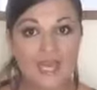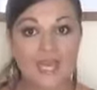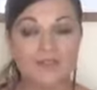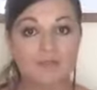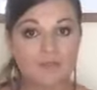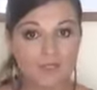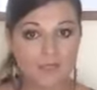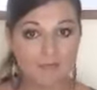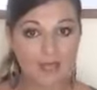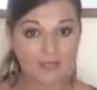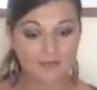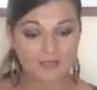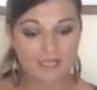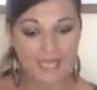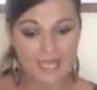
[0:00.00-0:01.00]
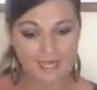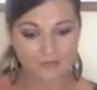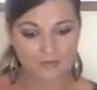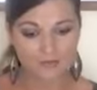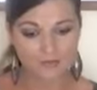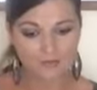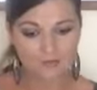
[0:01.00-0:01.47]
and read them out
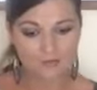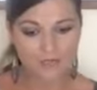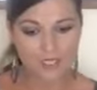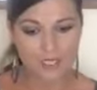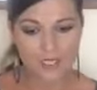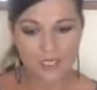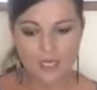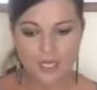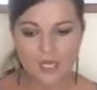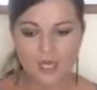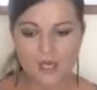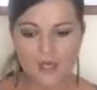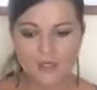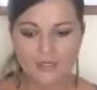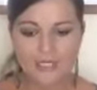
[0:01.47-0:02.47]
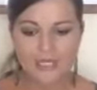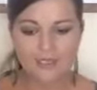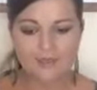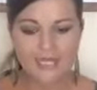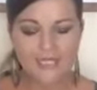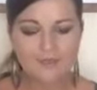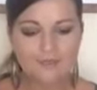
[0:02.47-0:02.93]
loud. Now
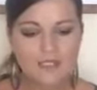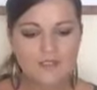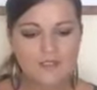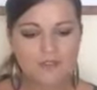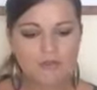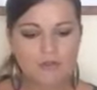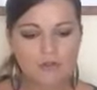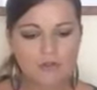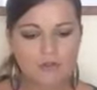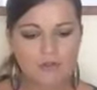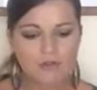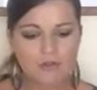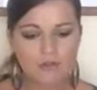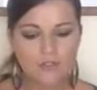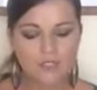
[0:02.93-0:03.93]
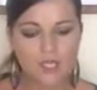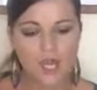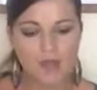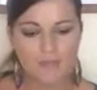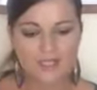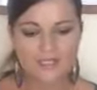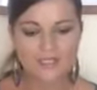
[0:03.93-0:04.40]
let me scroll through the
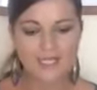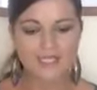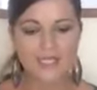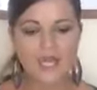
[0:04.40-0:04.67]
comments, and